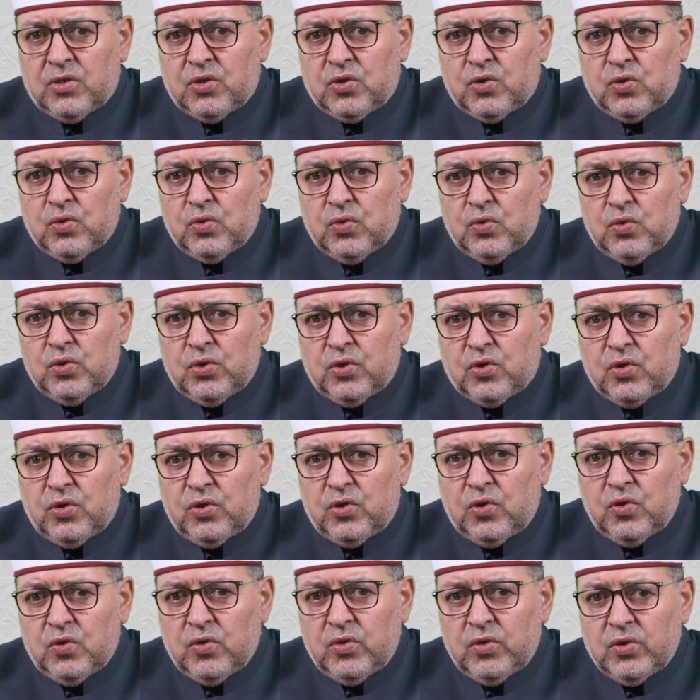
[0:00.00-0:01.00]
To
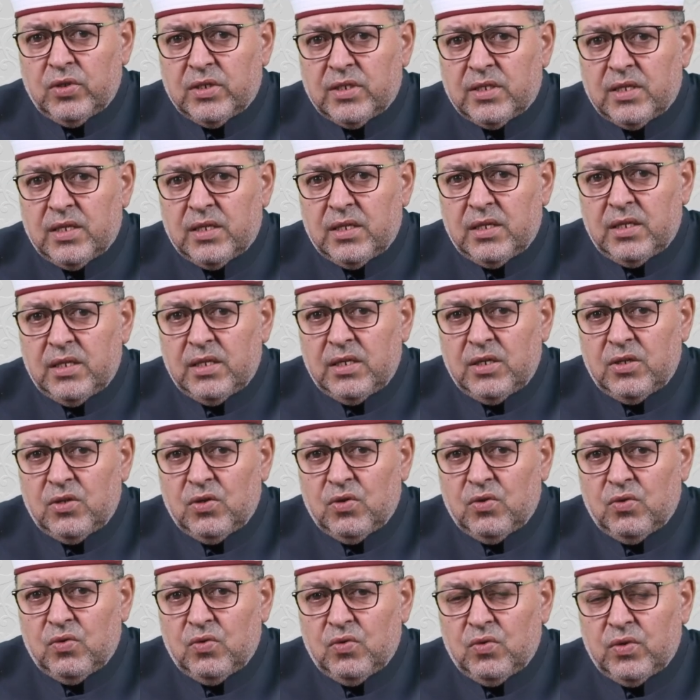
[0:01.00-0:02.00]
introduce,
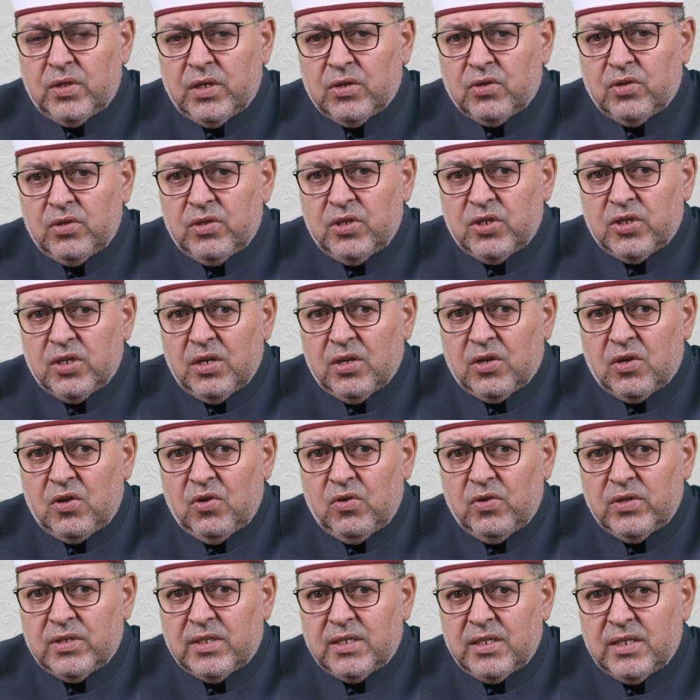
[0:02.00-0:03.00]
the conditional
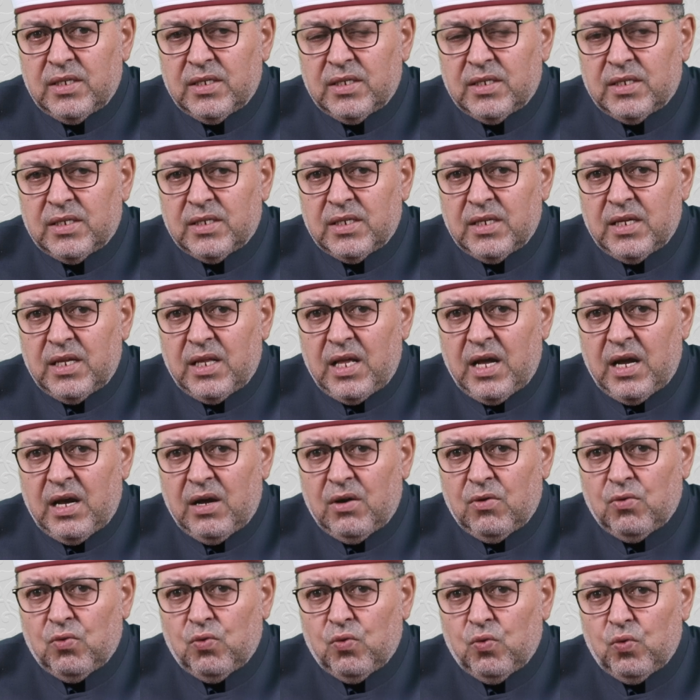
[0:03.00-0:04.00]
clauses,
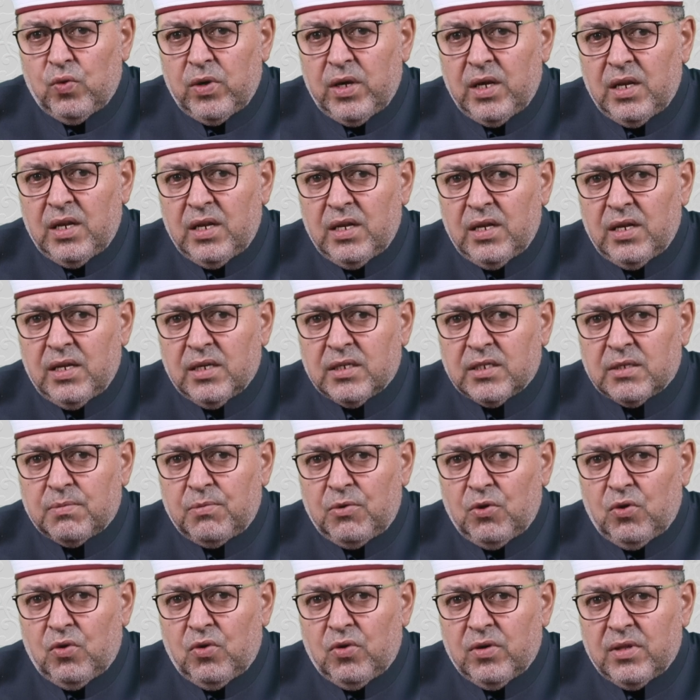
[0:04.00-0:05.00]
we'll
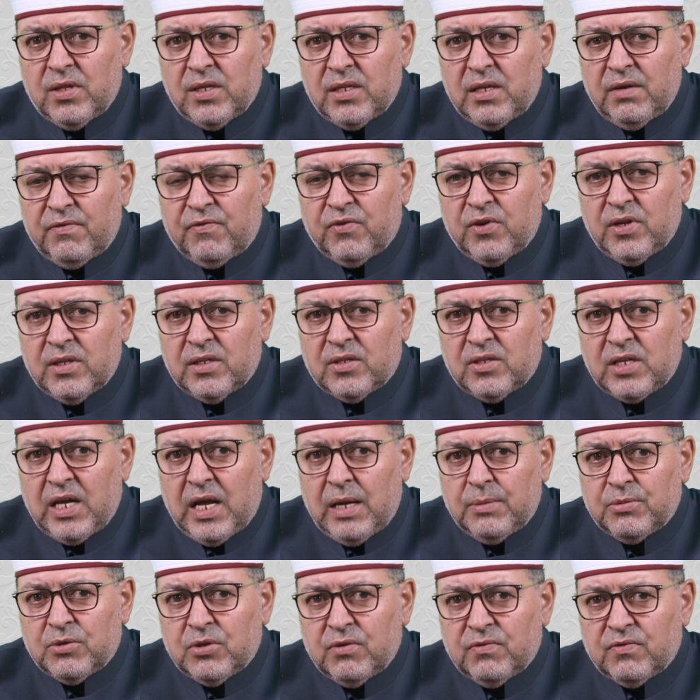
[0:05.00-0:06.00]
explore the different
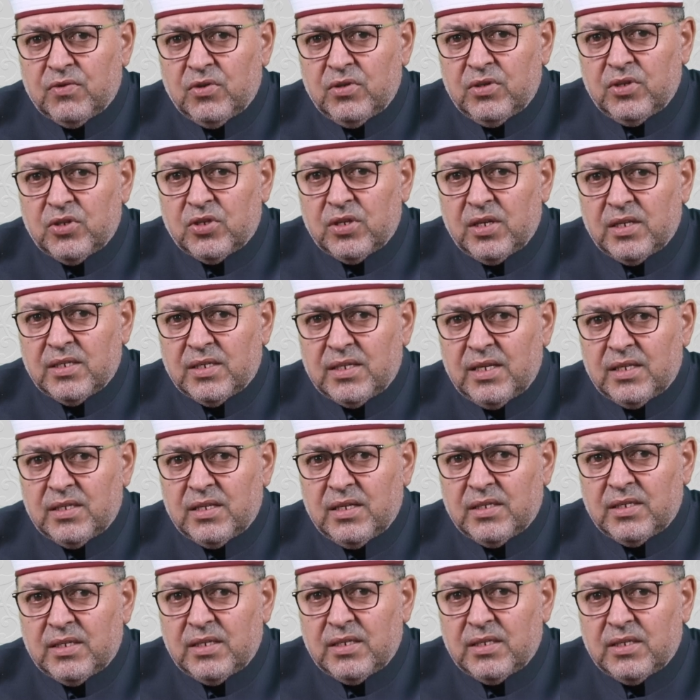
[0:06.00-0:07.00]
types of conditional
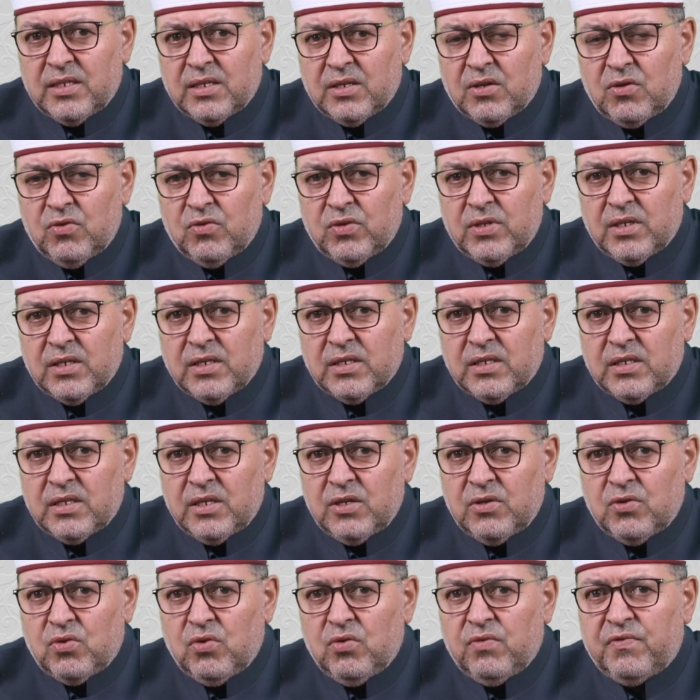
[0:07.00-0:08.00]
sentences, including
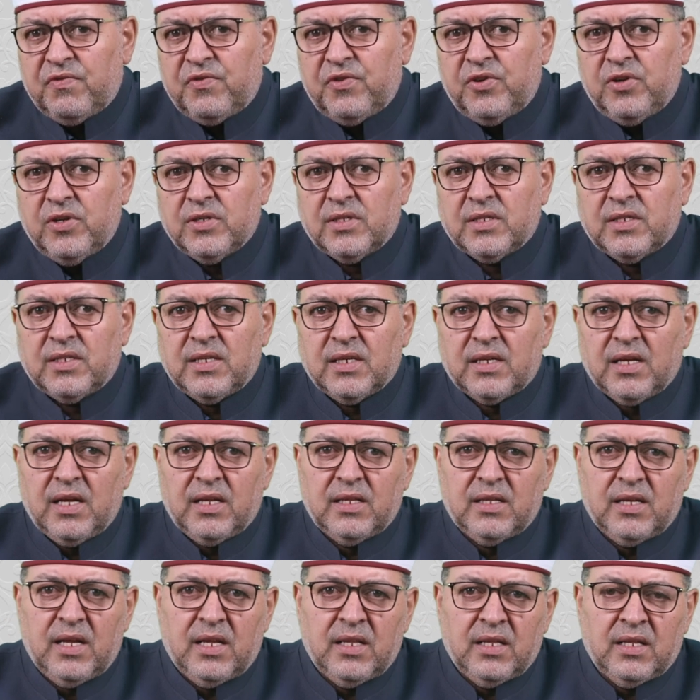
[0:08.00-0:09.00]
zero, first,
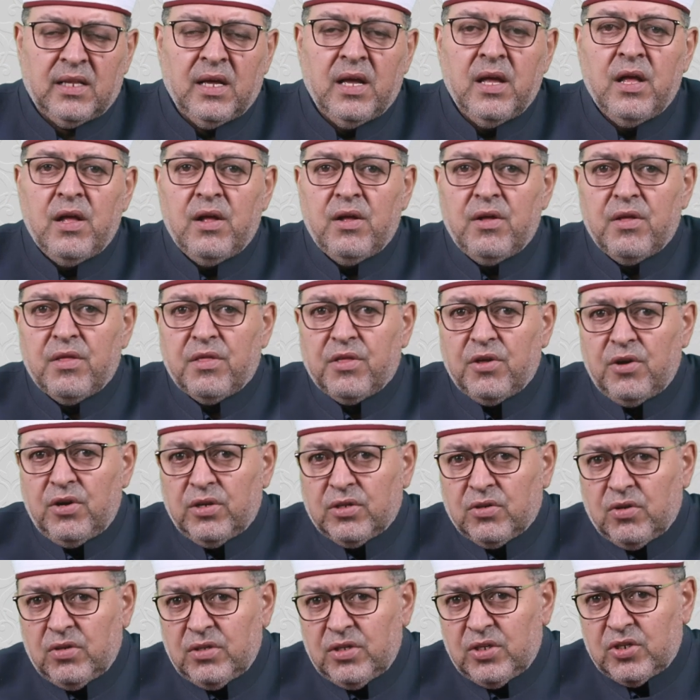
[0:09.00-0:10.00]
second, and
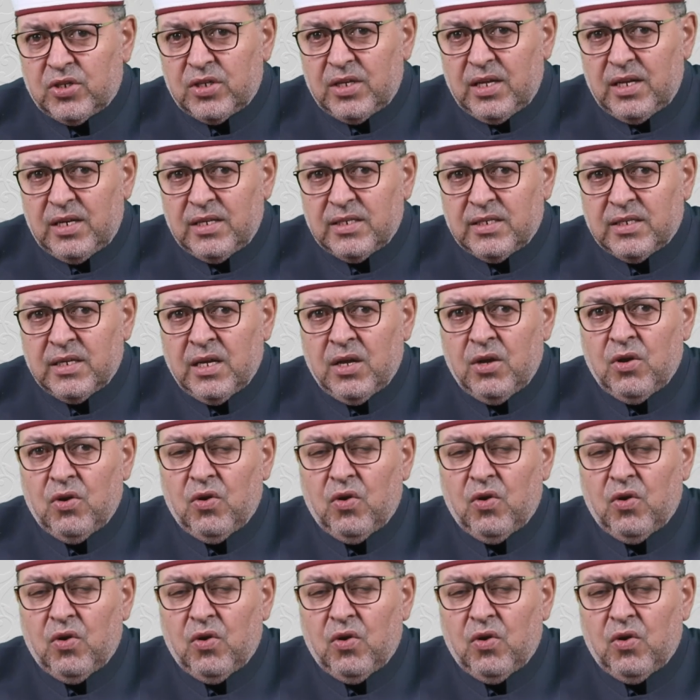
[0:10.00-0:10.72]
third conditionals.